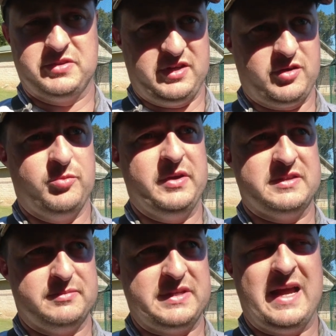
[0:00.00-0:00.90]
But there are going to
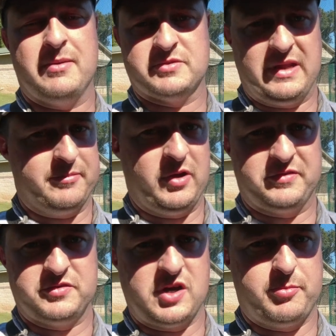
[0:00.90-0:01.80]
be some times that I'm going to
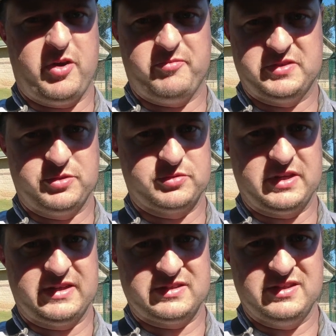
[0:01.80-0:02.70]
have to drop off on
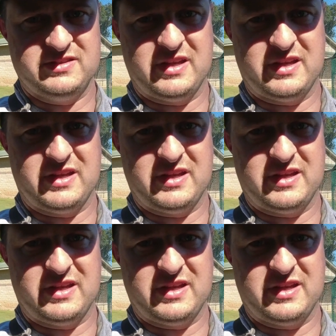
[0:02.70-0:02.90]
Tuesdays.